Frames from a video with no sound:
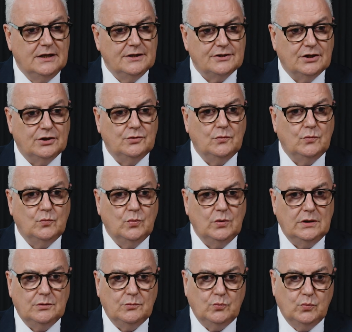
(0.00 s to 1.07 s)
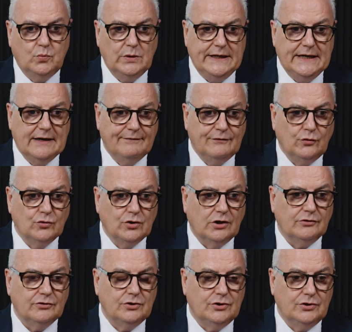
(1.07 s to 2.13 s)
So we have all
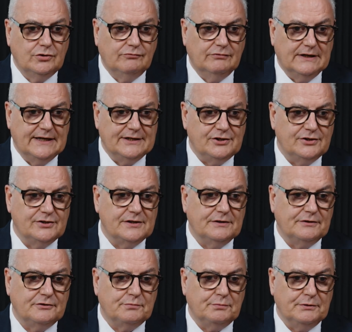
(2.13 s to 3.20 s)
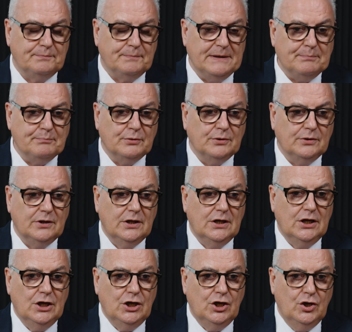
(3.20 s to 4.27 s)
got relationships with people
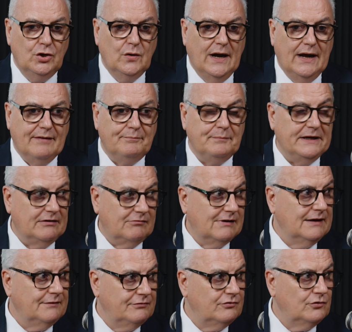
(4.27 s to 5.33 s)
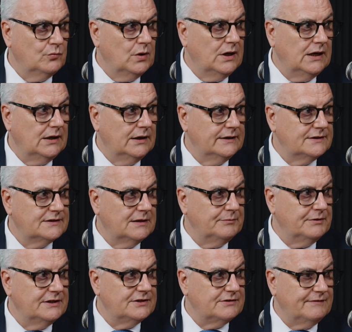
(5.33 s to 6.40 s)
who have been around for a while in some
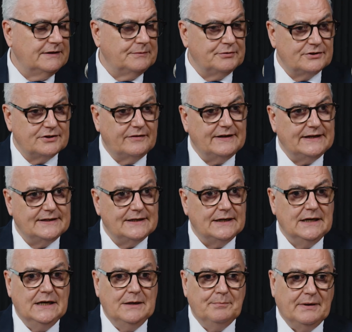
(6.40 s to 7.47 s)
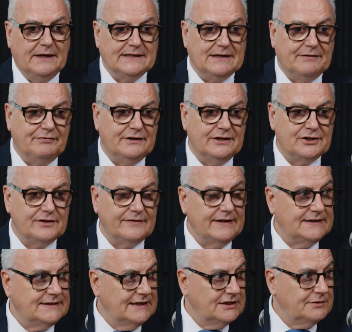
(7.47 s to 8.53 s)
of these developers. So by definition,
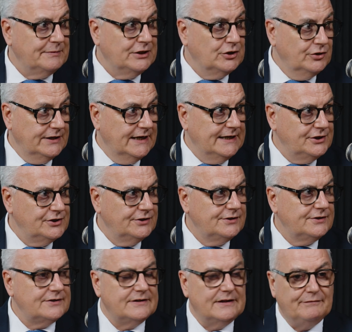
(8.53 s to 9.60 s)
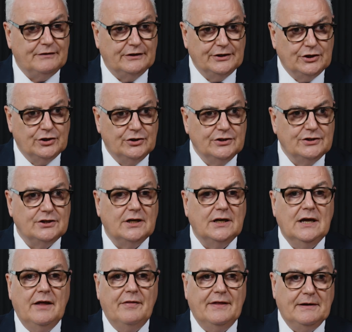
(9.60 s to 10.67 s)
they tend to be good agents. They're very good.
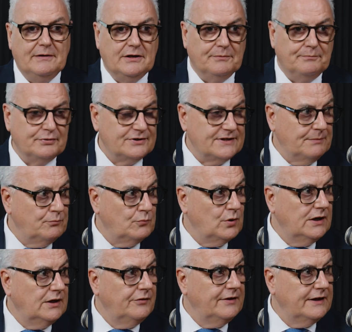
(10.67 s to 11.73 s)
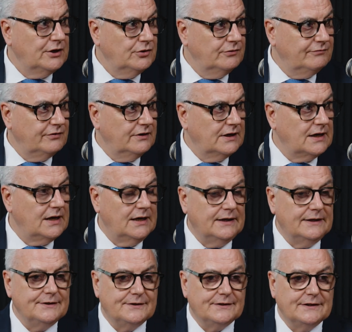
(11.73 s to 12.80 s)
They can present well. They're good for our
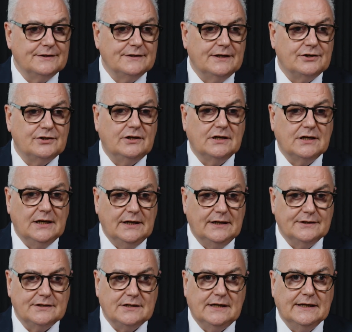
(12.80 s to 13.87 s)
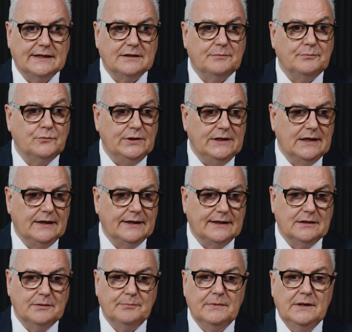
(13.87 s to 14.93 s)
clients, etc. Our clients like them. We
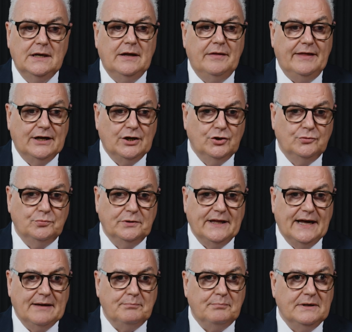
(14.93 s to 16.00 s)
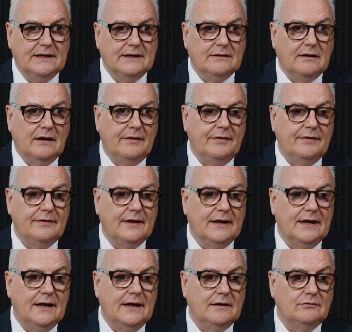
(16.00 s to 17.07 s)
like them. They're good with admin, and
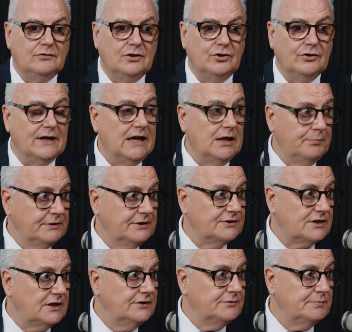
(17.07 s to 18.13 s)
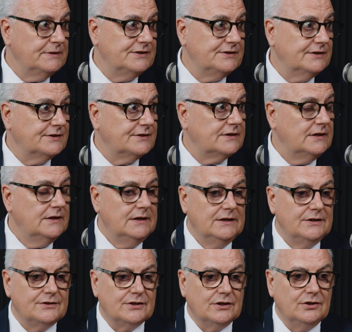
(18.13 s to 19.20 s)
they're good at helping us close business.
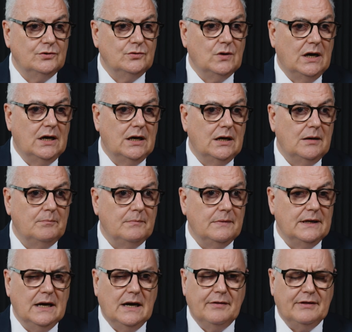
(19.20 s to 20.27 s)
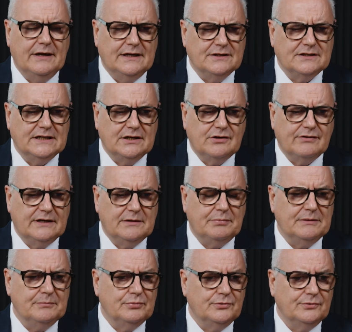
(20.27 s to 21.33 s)
So, I think it's
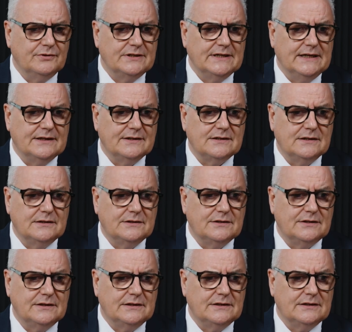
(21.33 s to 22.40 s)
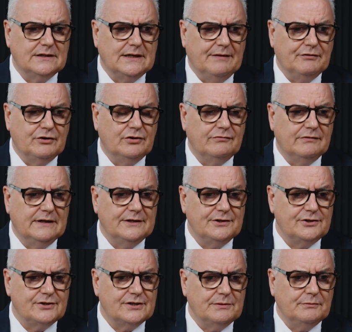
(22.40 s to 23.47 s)
incredibly important to get to have a good
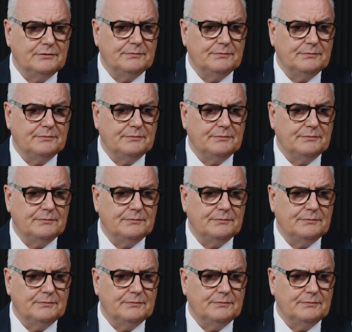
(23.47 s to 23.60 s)
relationship